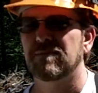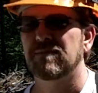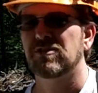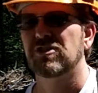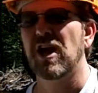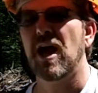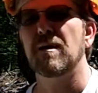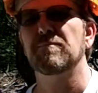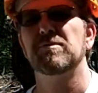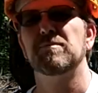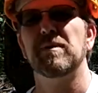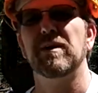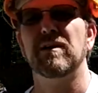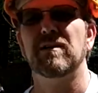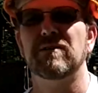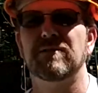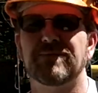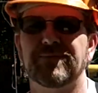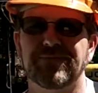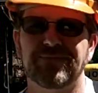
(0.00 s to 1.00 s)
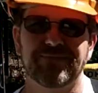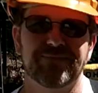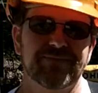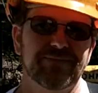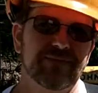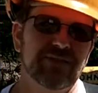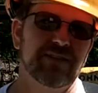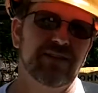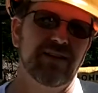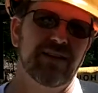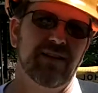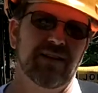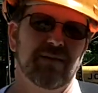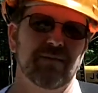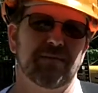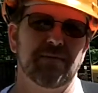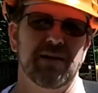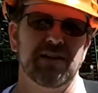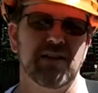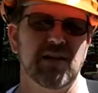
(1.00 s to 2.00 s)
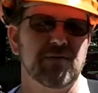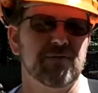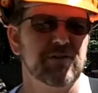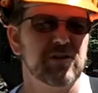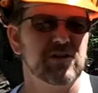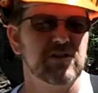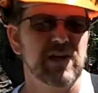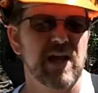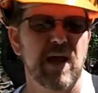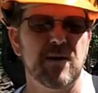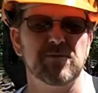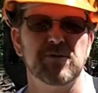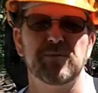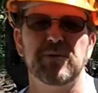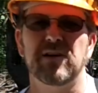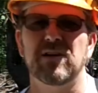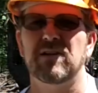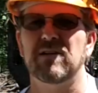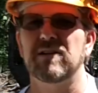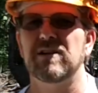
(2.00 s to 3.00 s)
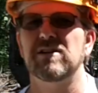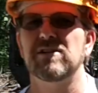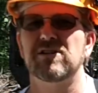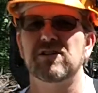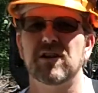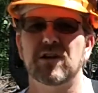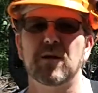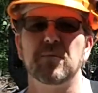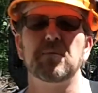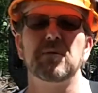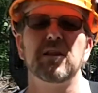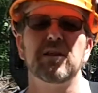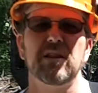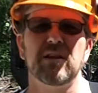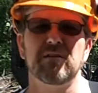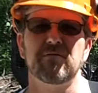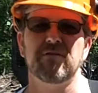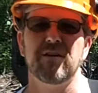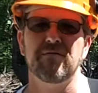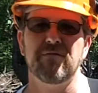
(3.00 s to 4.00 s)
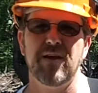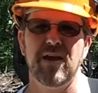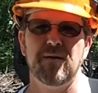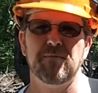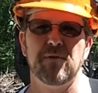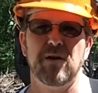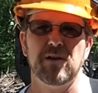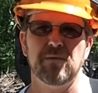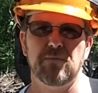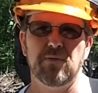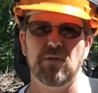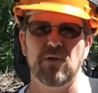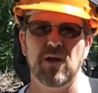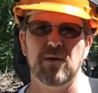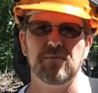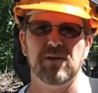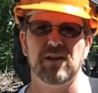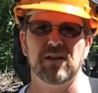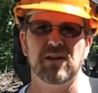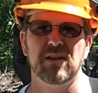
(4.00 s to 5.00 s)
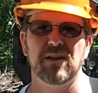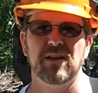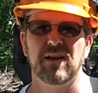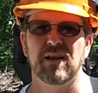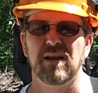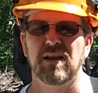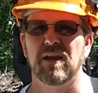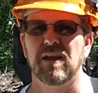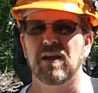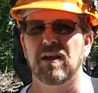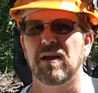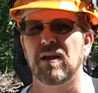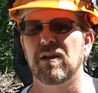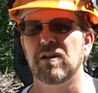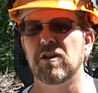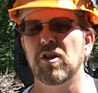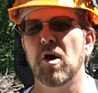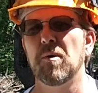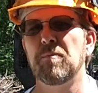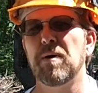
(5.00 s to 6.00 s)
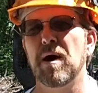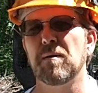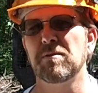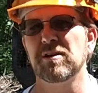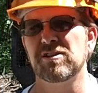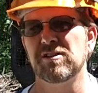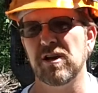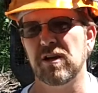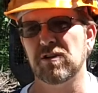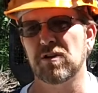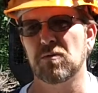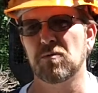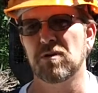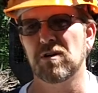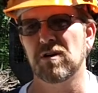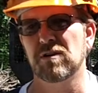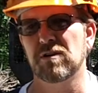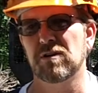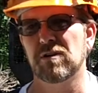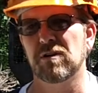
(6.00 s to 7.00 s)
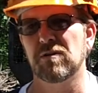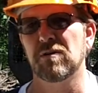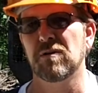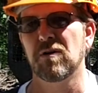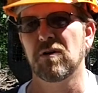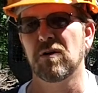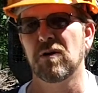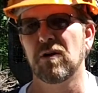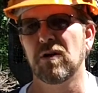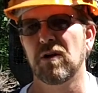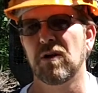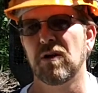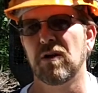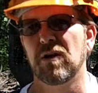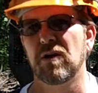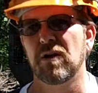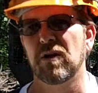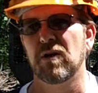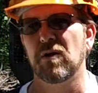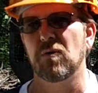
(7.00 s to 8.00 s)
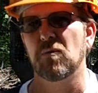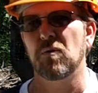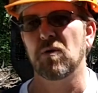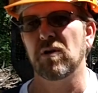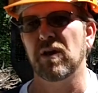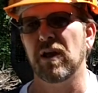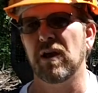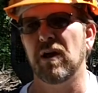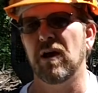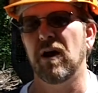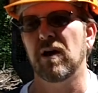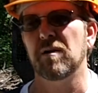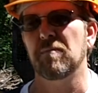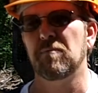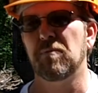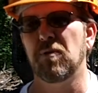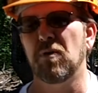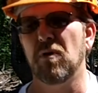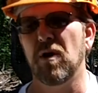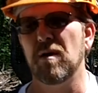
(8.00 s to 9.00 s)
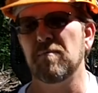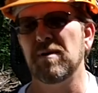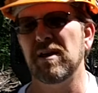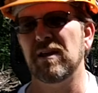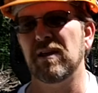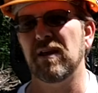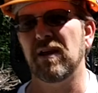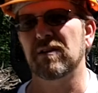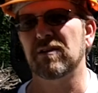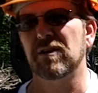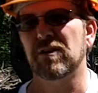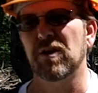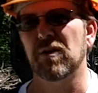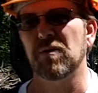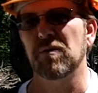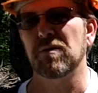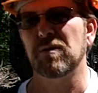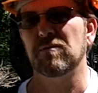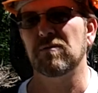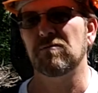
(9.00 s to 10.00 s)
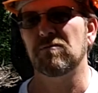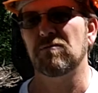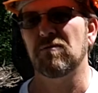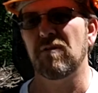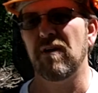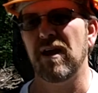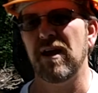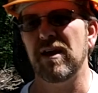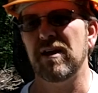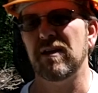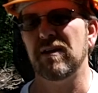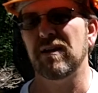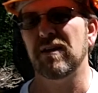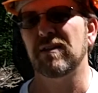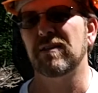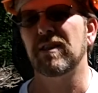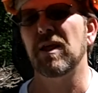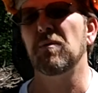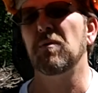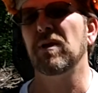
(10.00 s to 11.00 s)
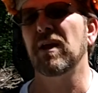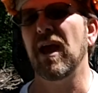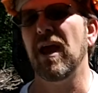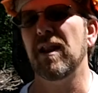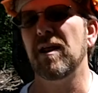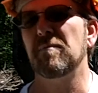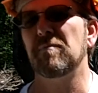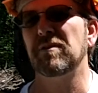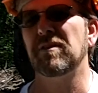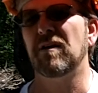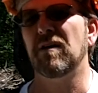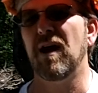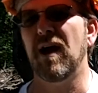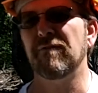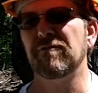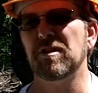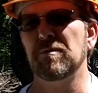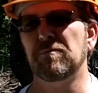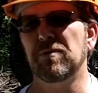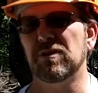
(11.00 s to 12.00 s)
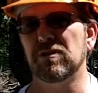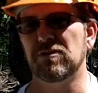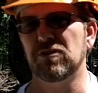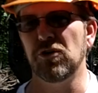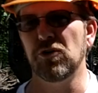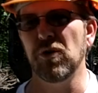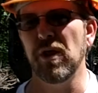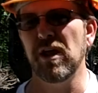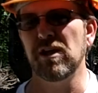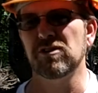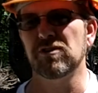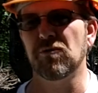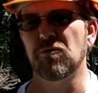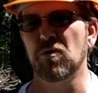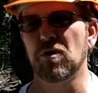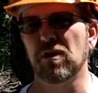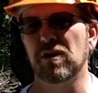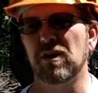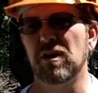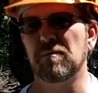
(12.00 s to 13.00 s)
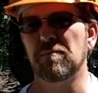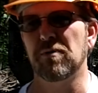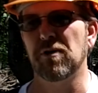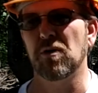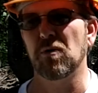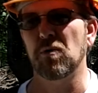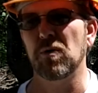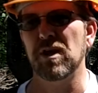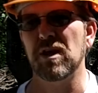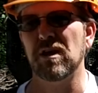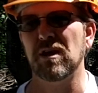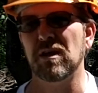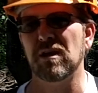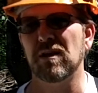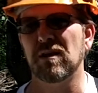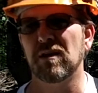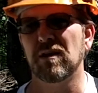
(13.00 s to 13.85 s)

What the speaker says: Jobs bill. My idea for a jobs bill is to completely revamp unemployment. No public sector worker will get unemployment at the current rate. They will get it, but they'll have to put 2 days of work in per week